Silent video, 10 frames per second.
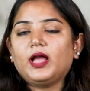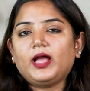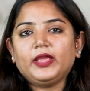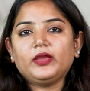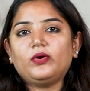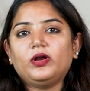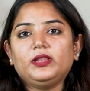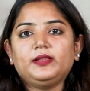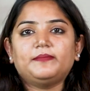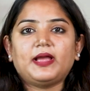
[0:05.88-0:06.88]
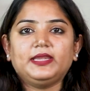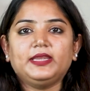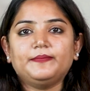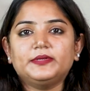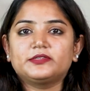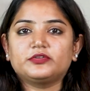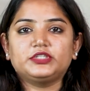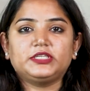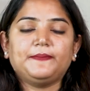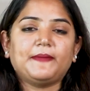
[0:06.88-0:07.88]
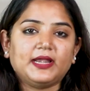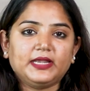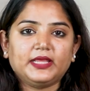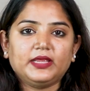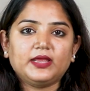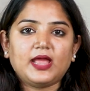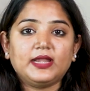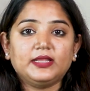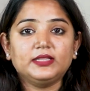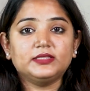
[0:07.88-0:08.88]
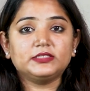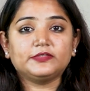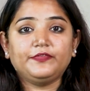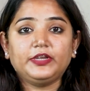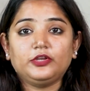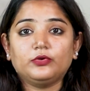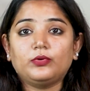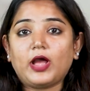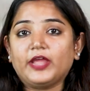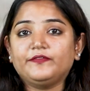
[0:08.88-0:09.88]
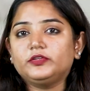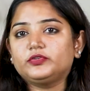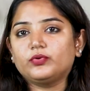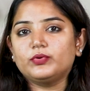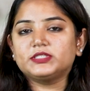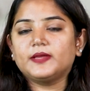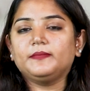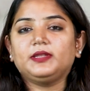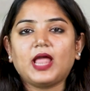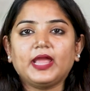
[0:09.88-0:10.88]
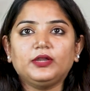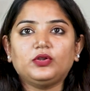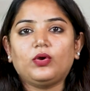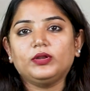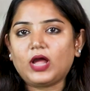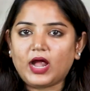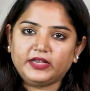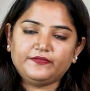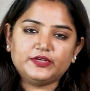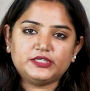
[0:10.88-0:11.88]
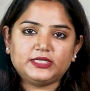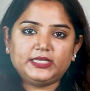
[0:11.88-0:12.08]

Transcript: Hi all, my name is Srishti Pandey, and in this video, I will throw some light on artificial